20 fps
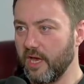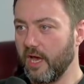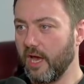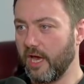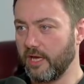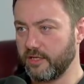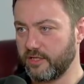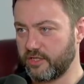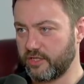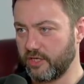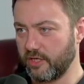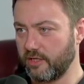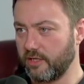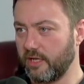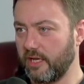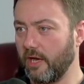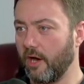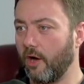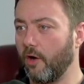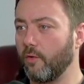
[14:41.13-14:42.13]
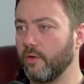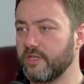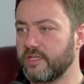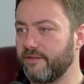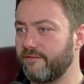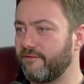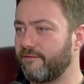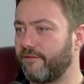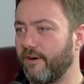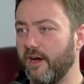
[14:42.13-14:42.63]
and suddenly, oh, it's
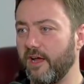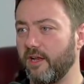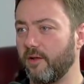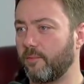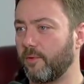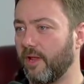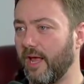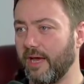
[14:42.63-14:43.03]
inviolable.